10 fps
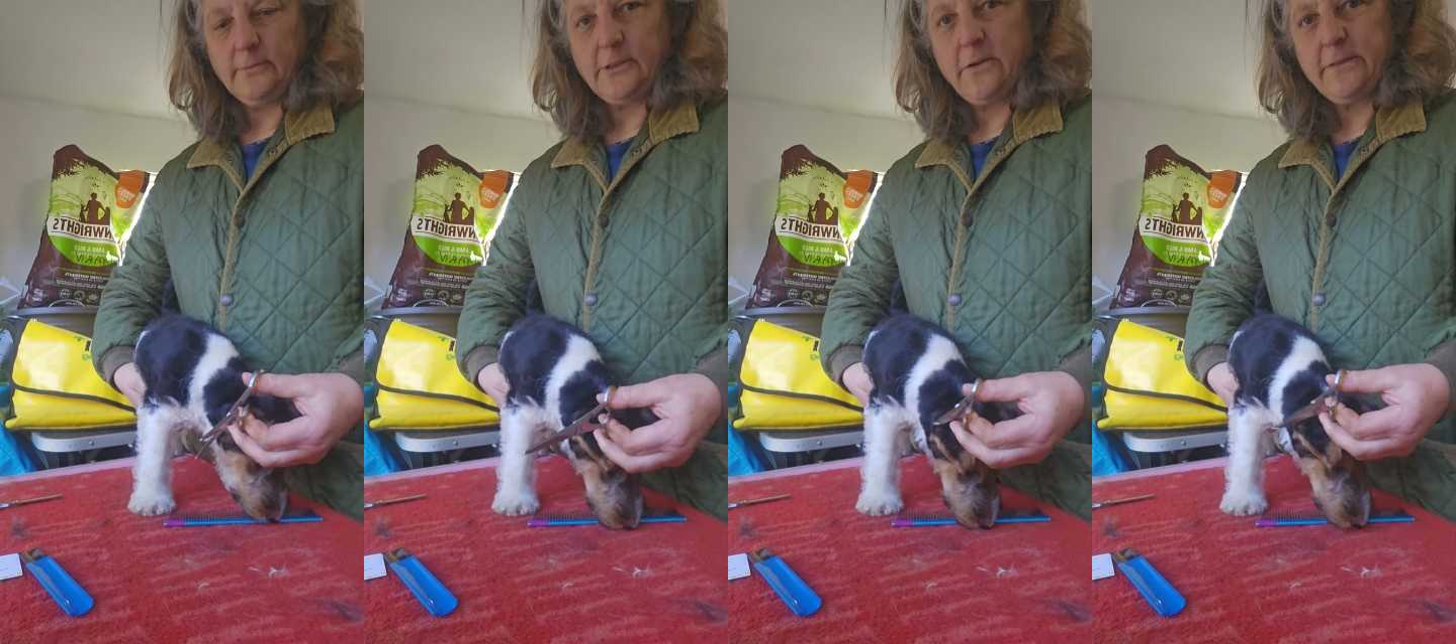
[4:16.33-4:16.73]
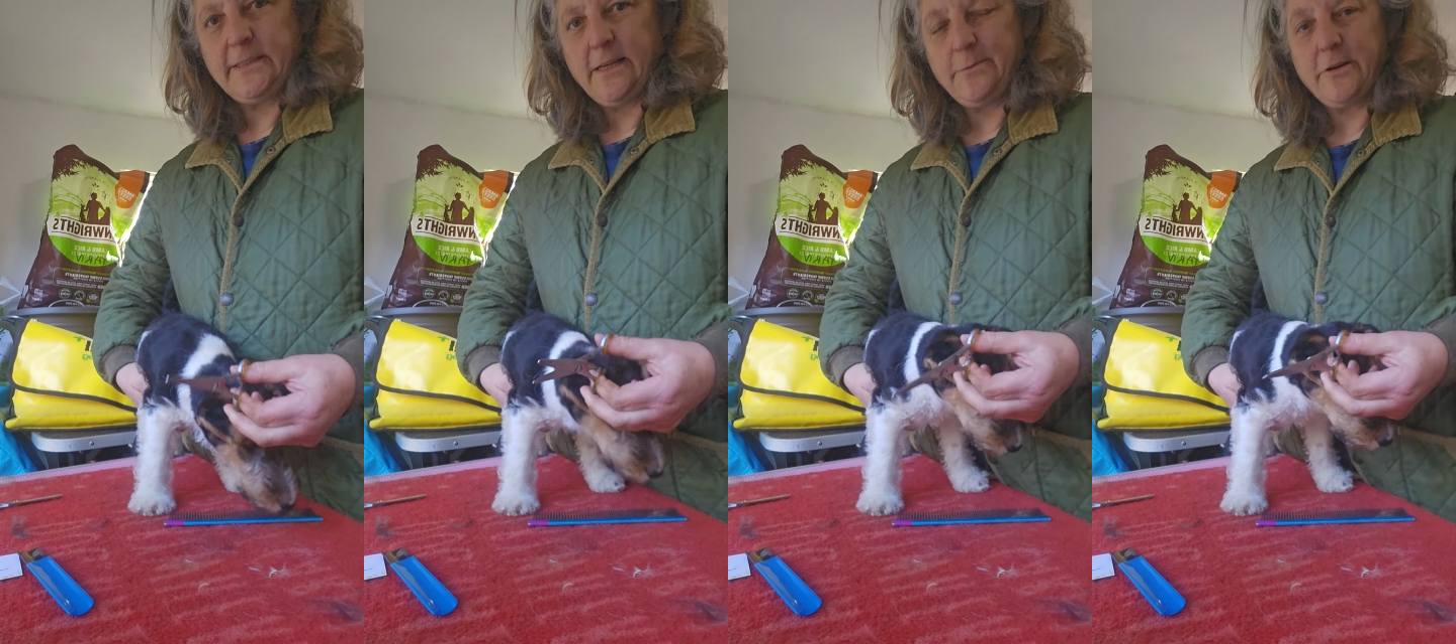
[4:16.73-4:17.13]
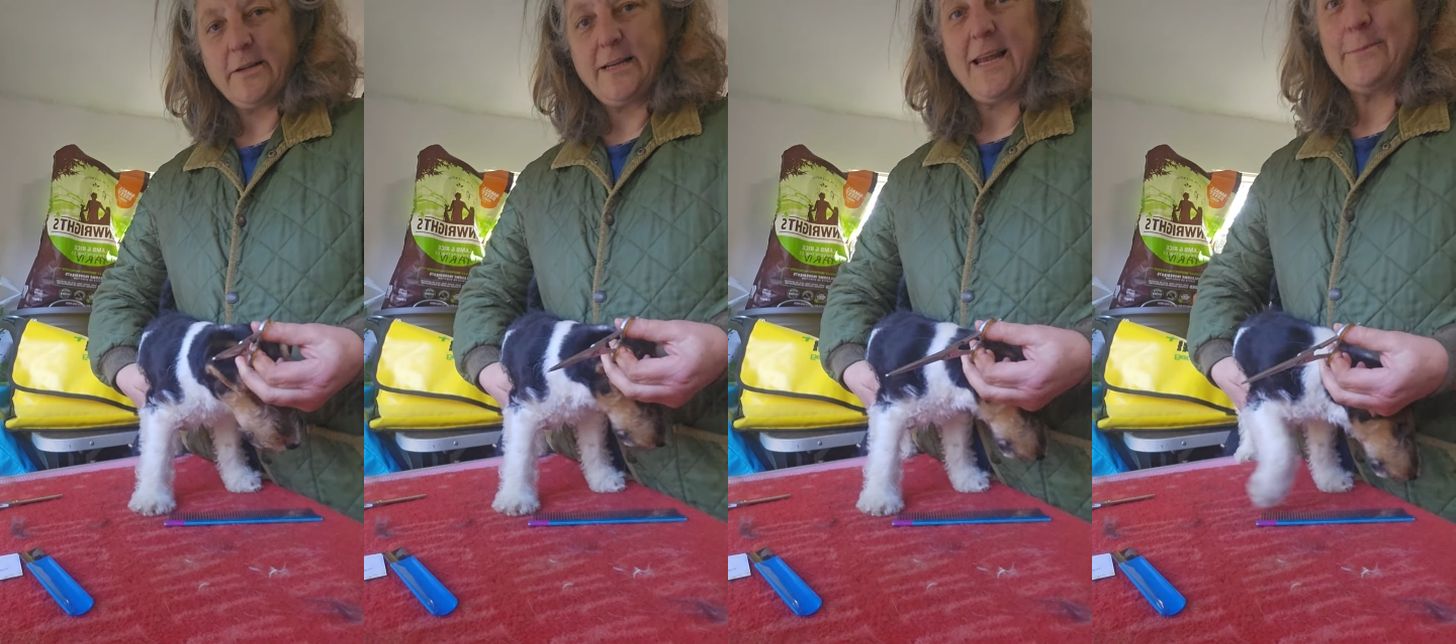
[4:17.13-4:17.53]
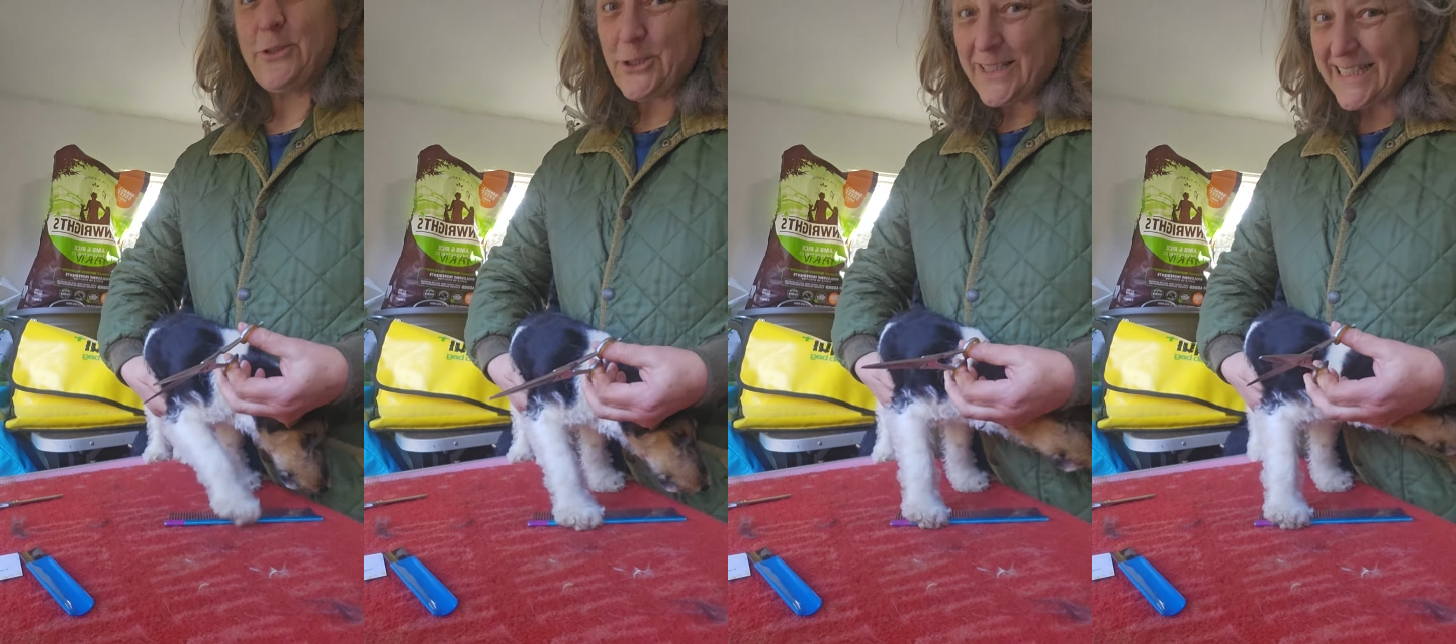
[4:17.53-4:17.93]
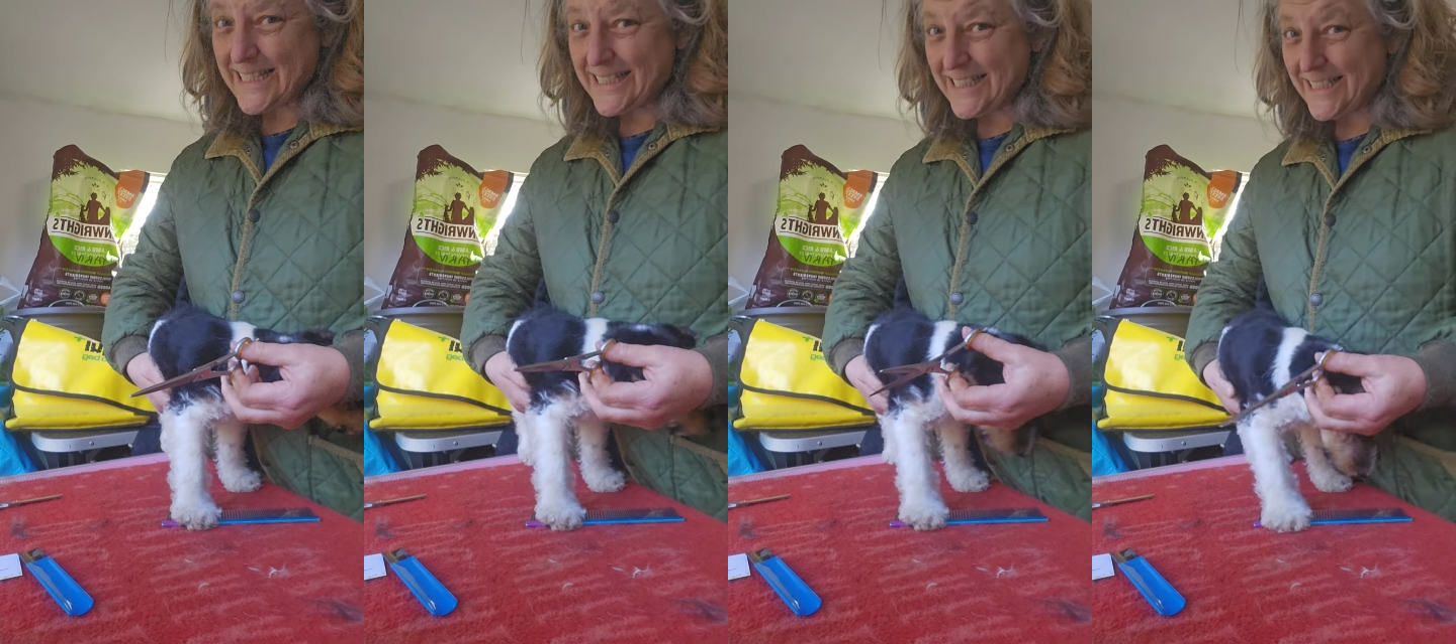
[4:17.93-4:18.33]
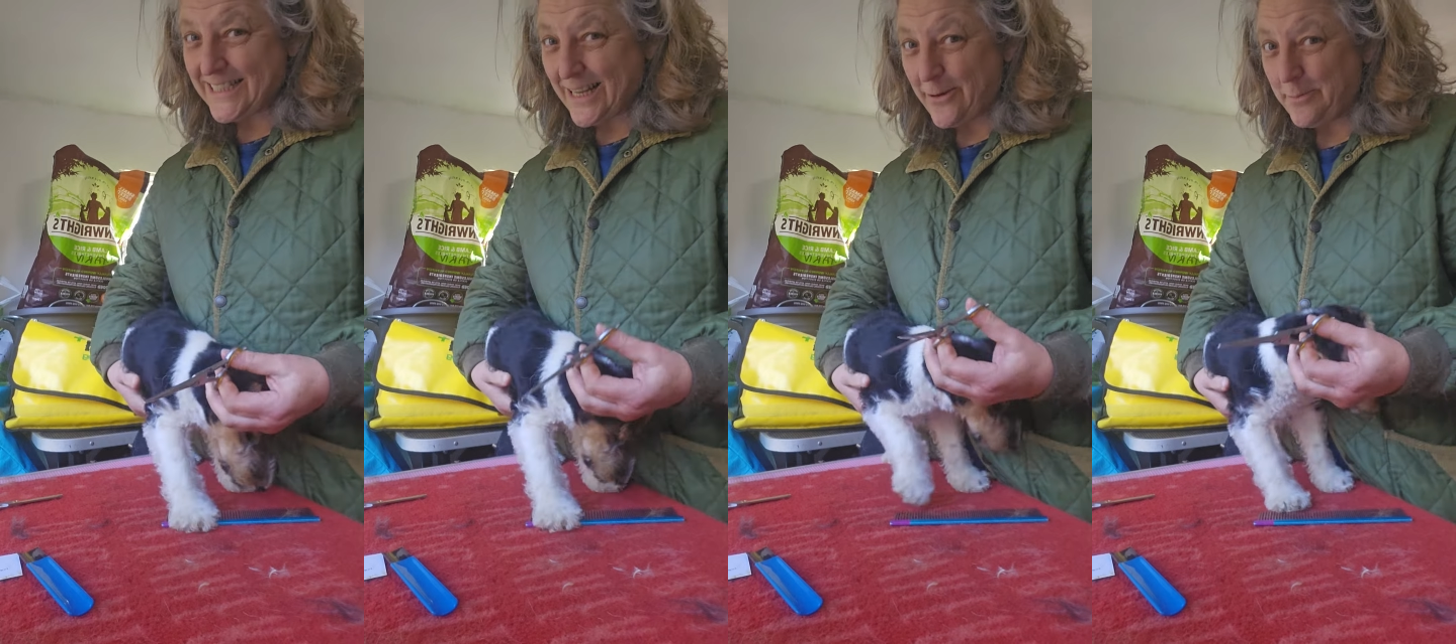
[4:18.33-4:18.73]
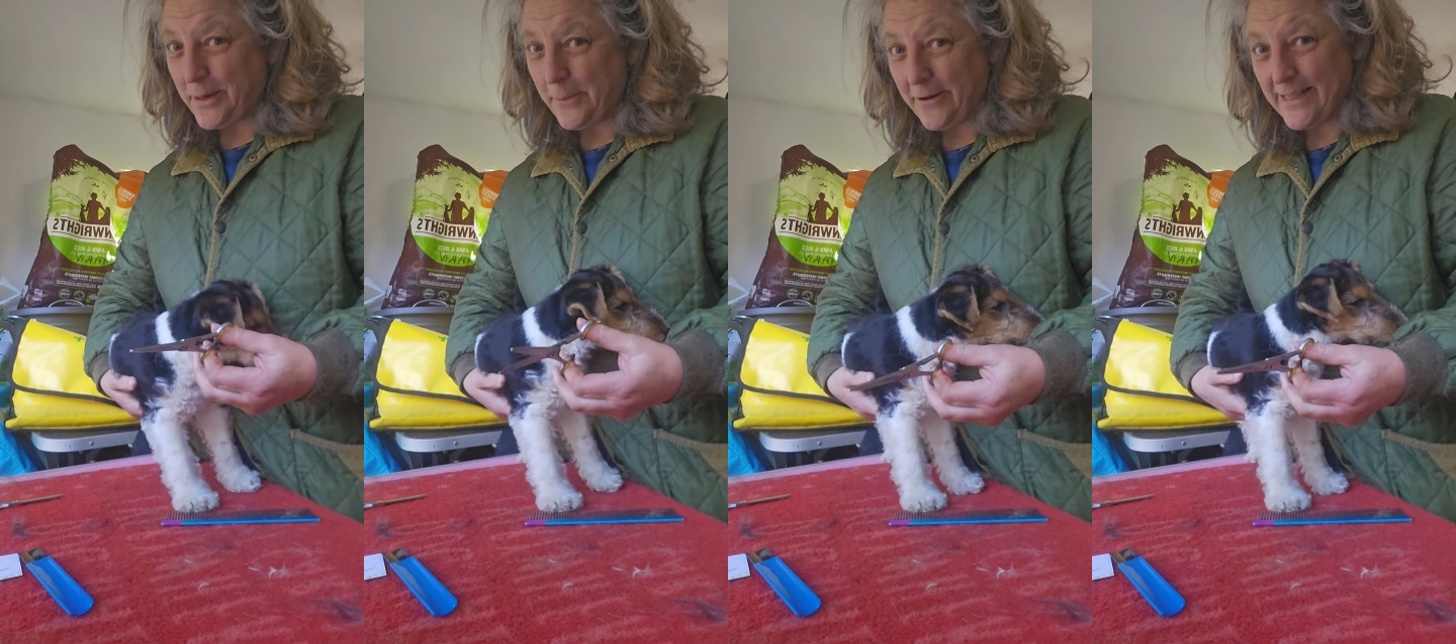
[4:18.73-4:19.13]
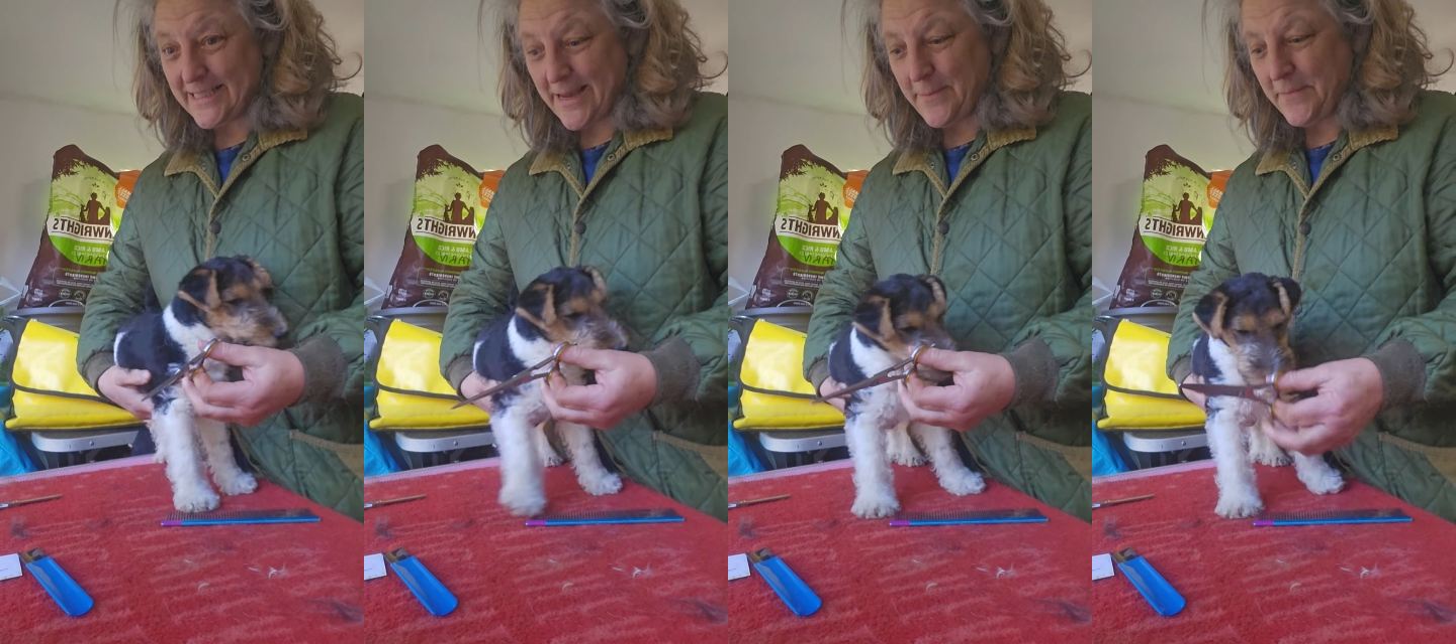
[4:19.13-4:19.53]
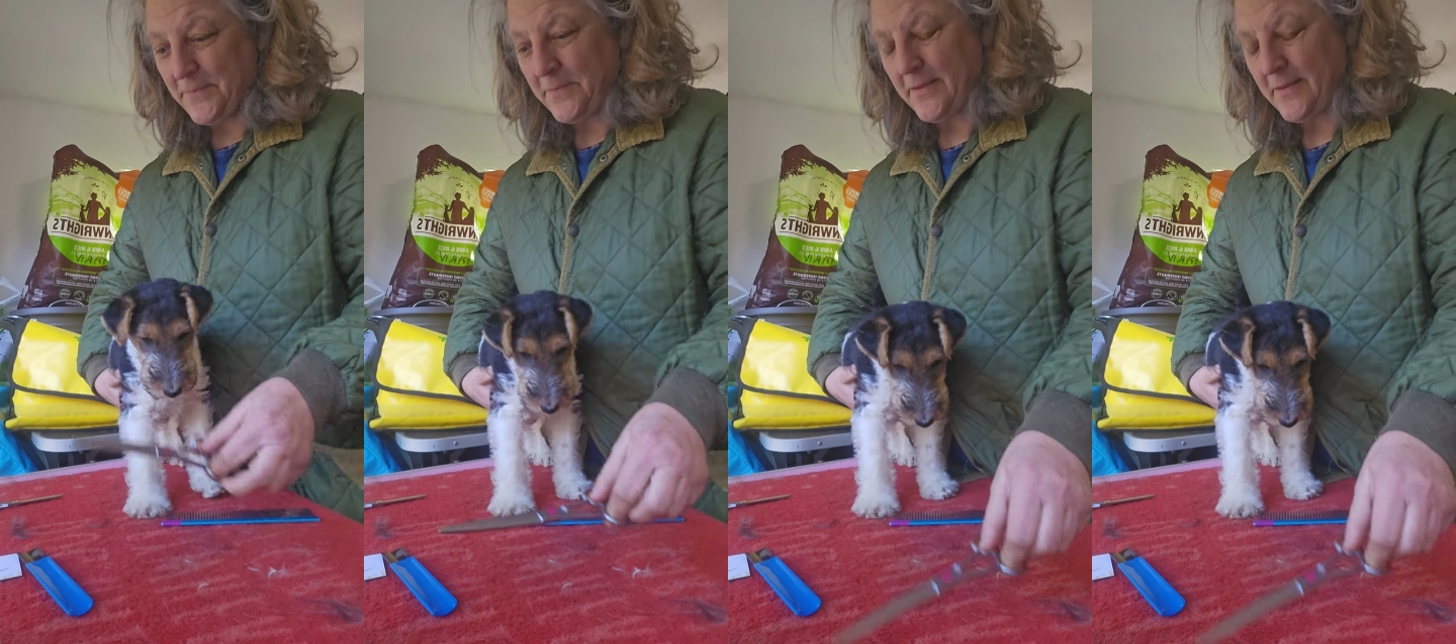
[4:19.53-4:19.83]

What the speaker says: Obviously I'm not going to let him chew the scissors, that would be pretty dim.